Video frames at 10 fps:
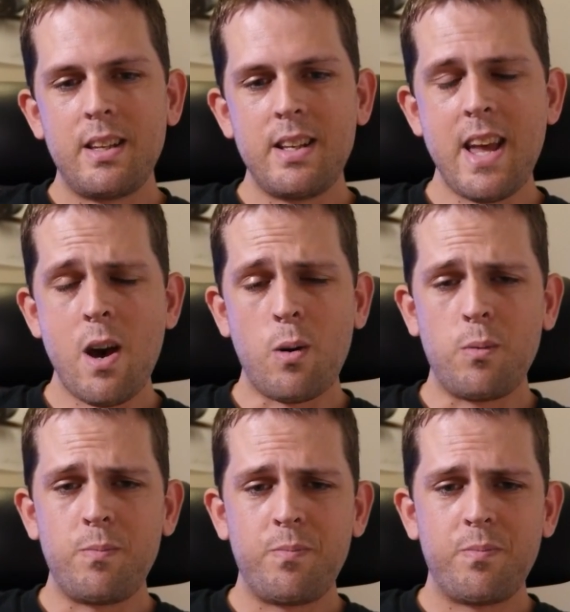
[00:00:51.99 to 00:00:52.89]
Now,
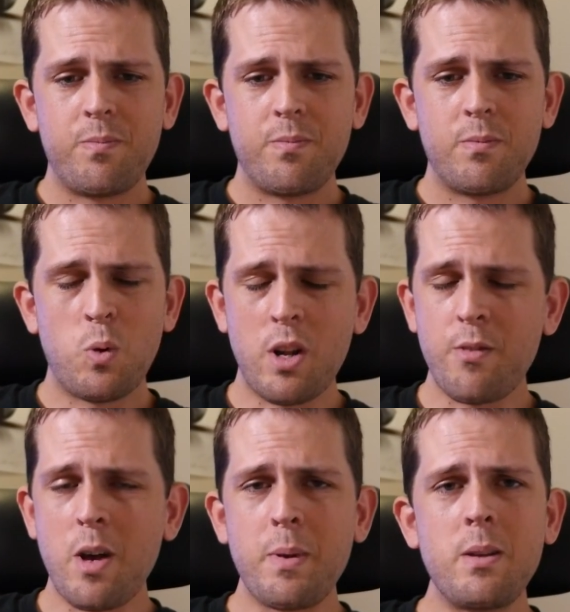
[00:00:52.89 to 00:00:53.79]
what have
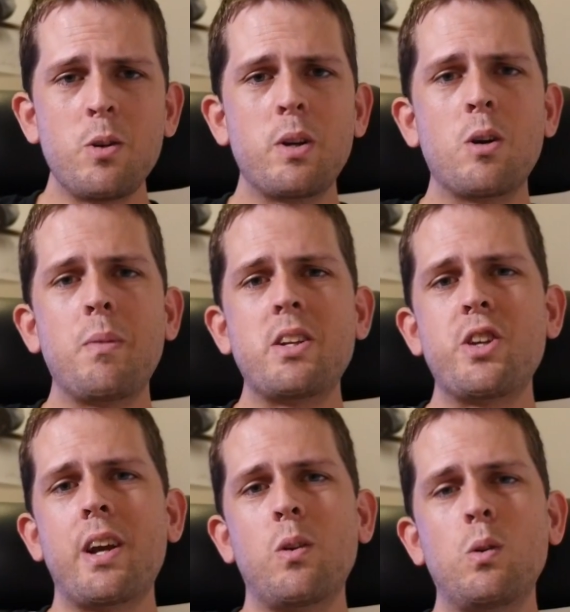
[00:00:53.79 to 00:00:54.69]
I been doing on my
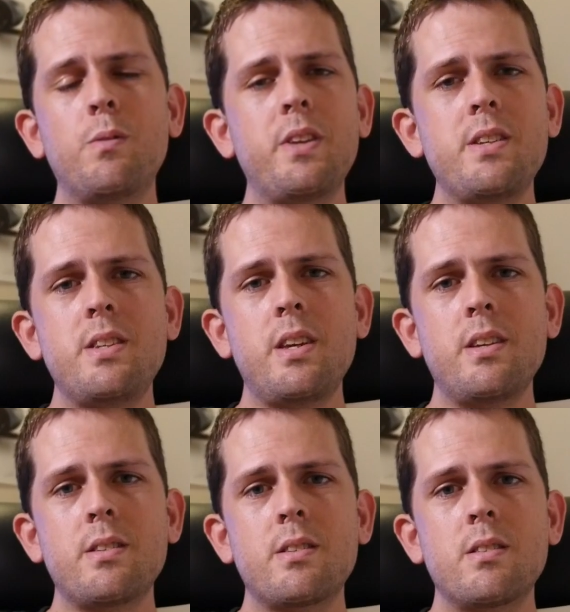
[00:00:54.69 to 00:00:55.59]
channel all of these
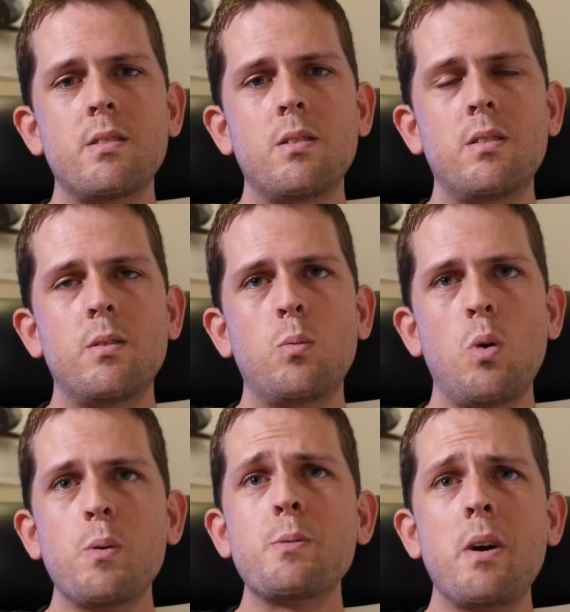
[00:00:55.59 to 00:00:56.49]
years?
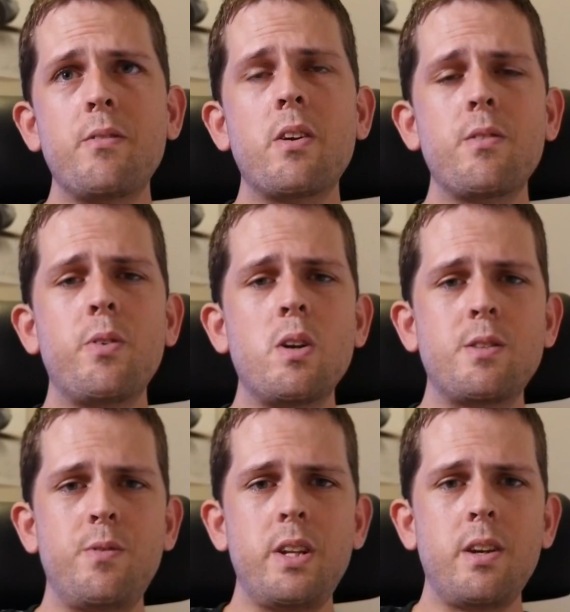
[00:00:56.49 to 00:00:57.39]
What was my very
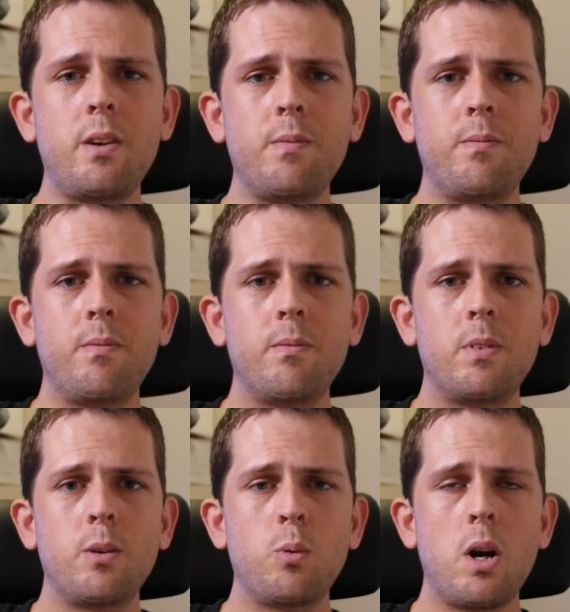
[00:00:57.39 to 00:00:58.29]
first video?
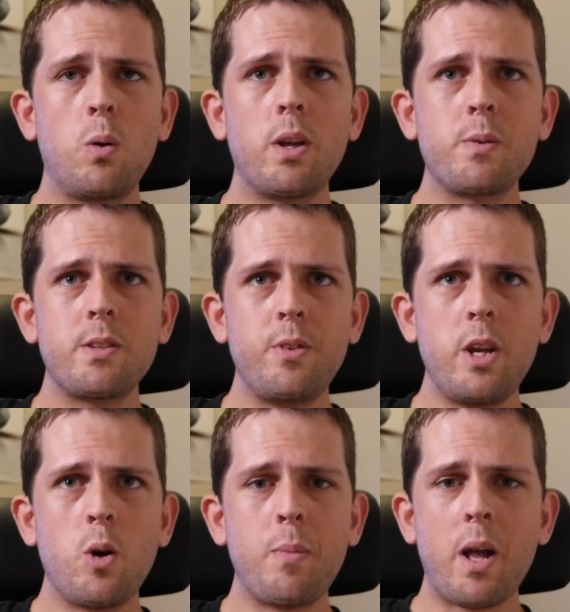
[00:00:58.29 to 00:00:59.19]
Well, it was a
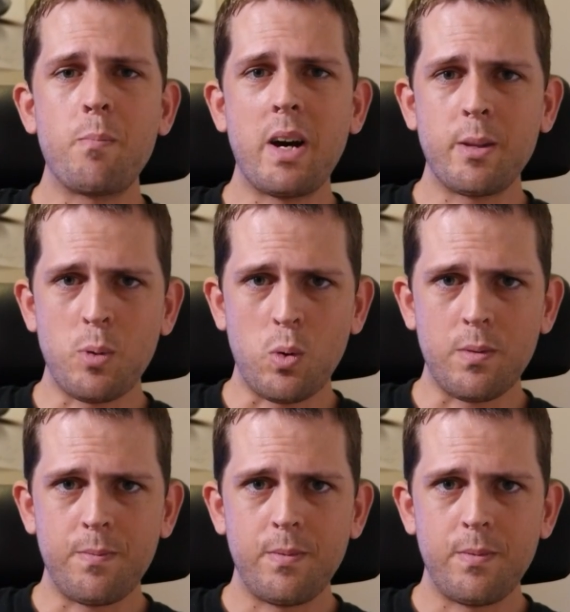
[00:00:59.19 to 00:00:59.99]
video about a motherboard.